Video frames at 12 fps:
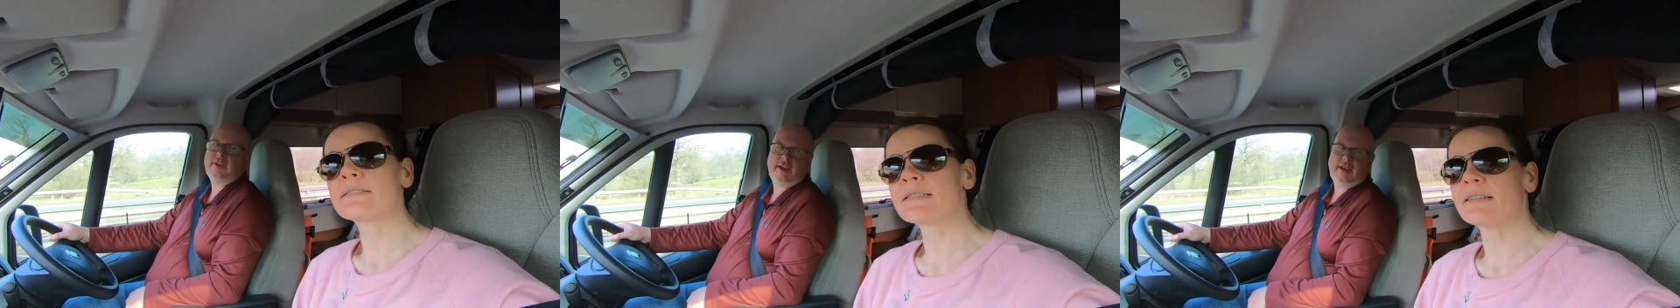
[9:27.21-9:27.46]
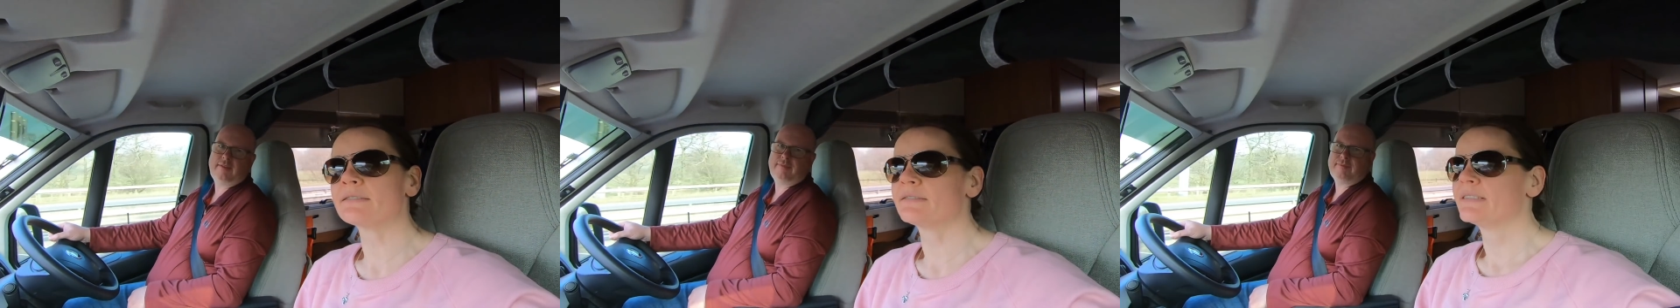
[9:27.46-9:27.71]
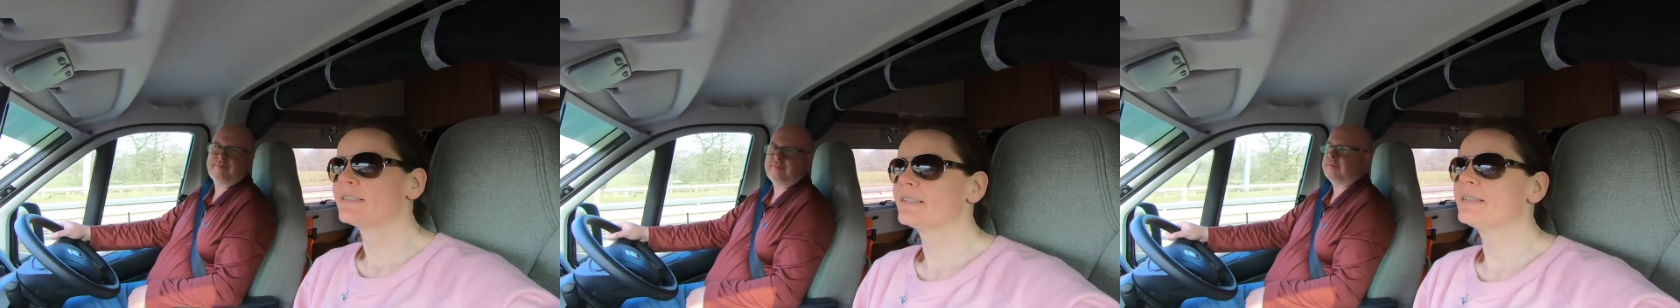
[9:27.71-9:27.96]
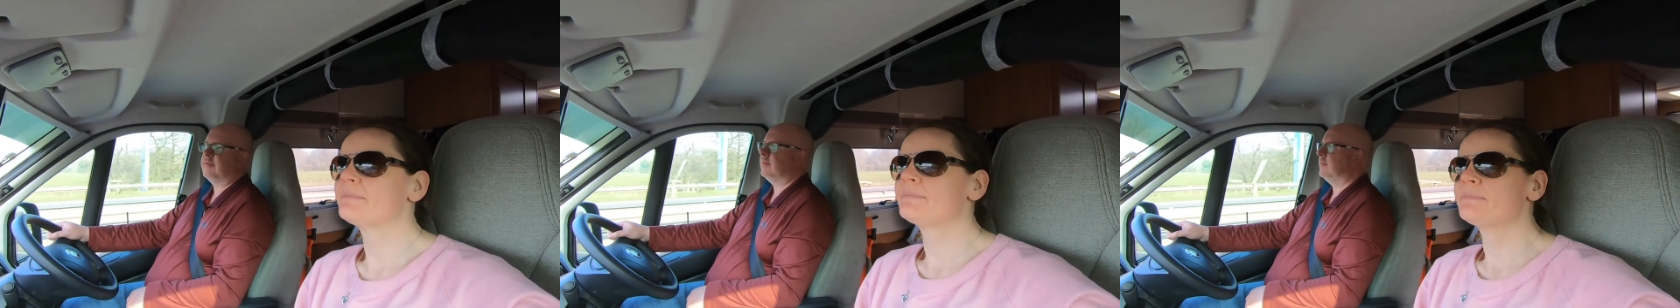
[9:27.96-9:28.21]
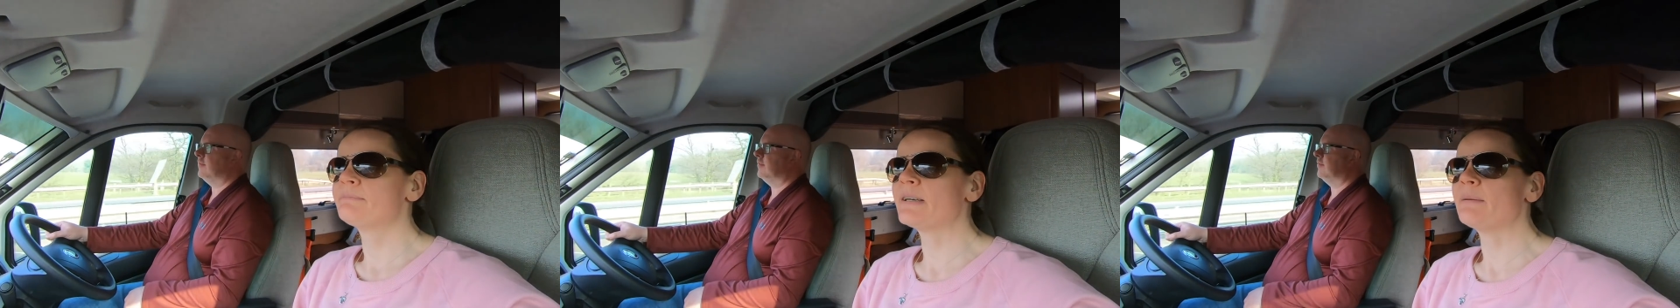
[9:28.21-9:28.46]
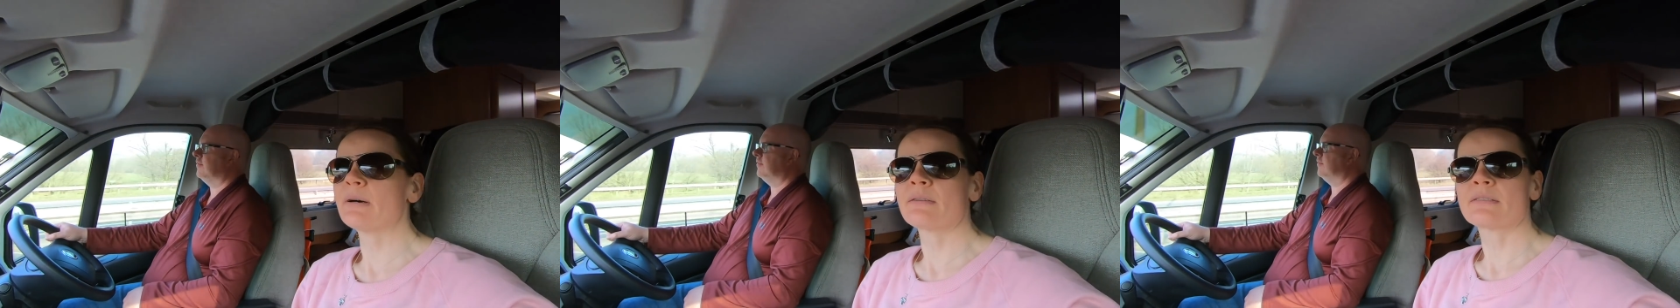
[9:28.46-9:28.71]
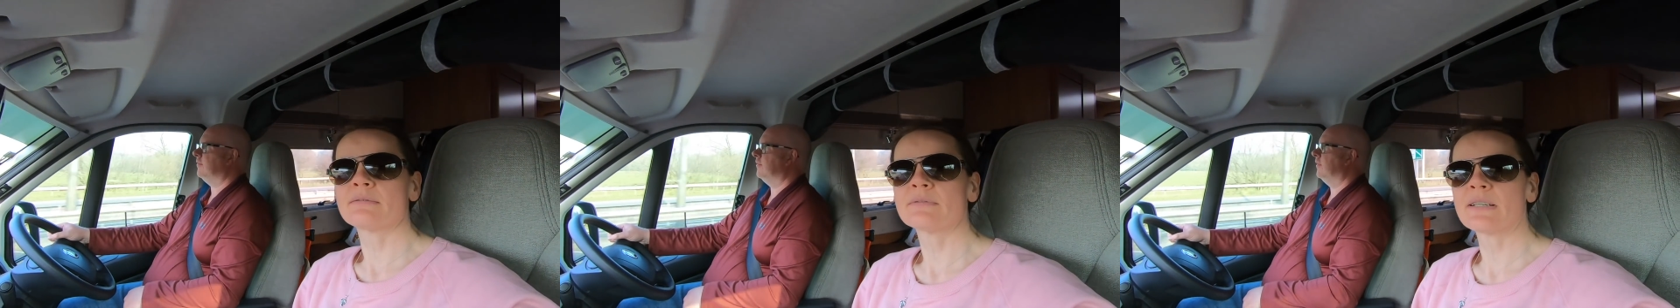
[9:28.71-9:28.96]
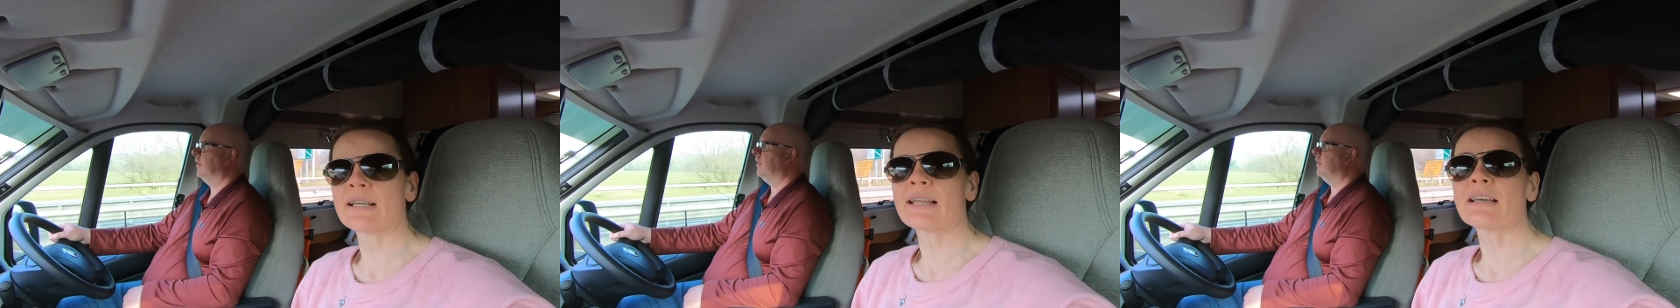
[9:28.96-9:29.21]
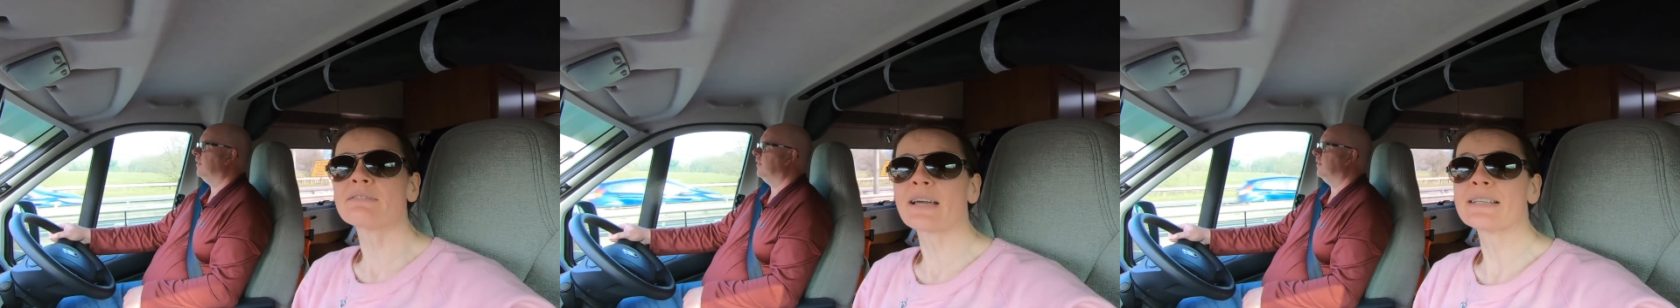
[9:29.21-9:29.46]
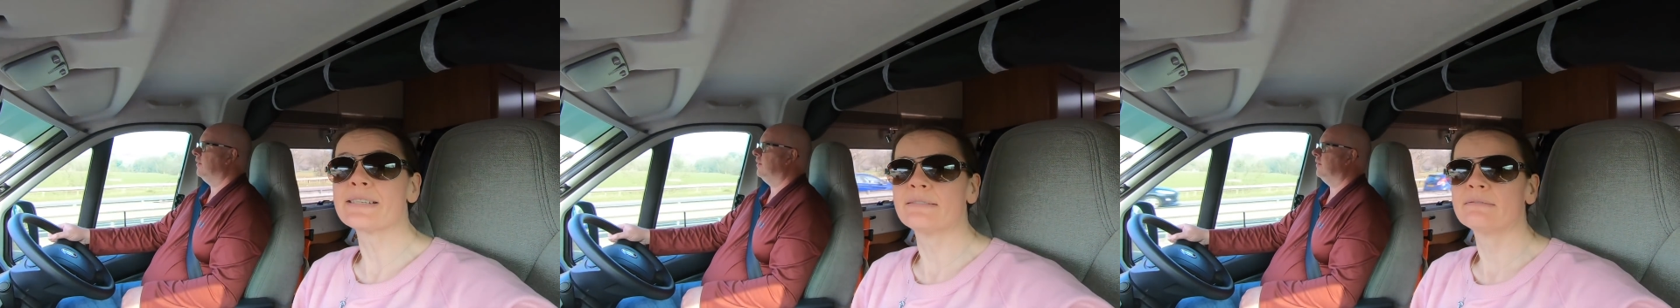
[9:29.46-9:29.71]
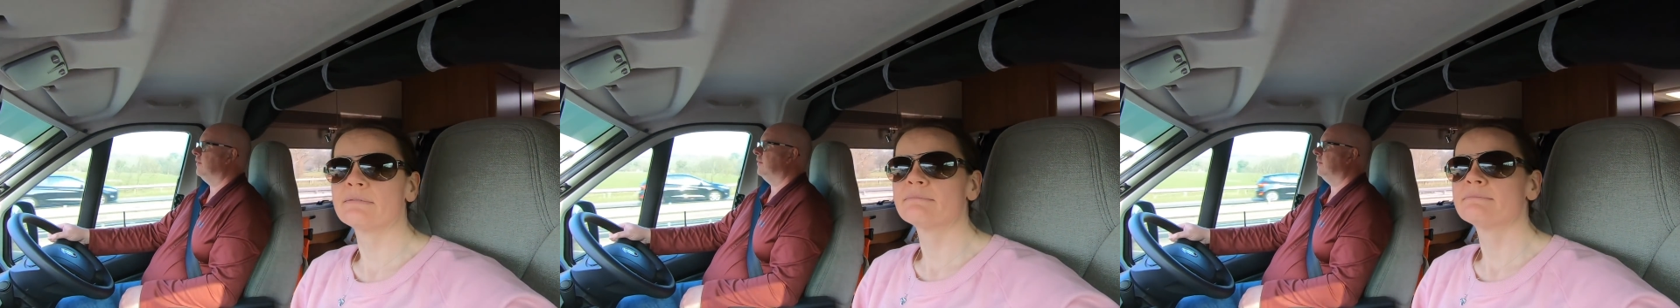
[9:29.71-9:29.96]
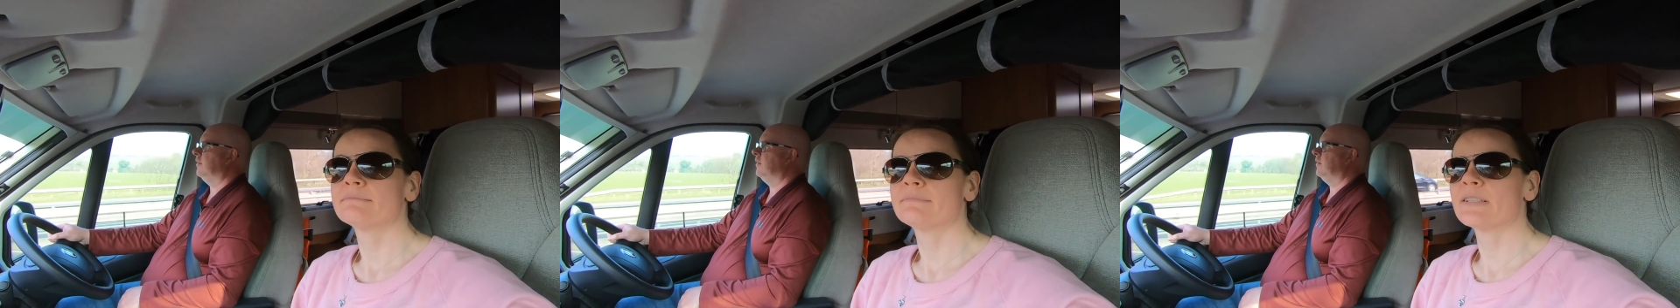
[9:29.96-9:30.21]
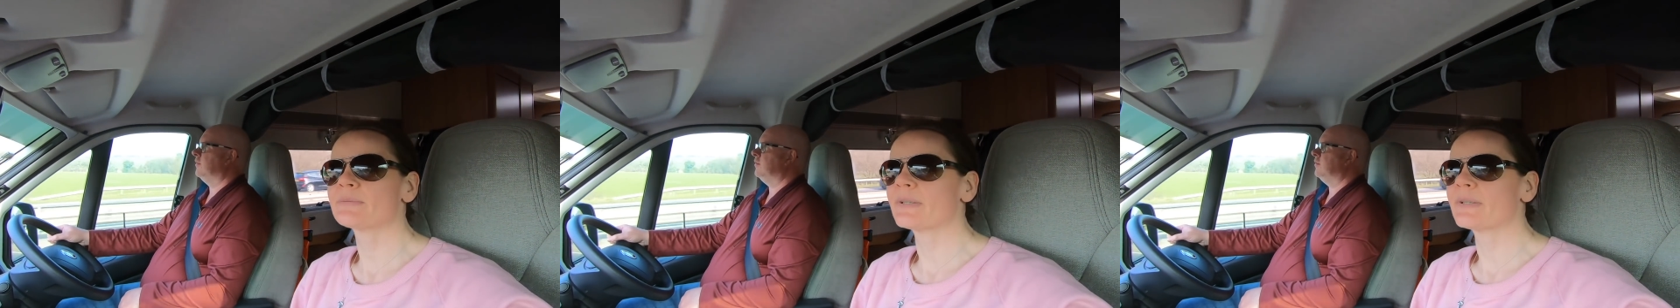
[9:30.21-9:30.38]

Yeah. So a bit of both. And I like writing.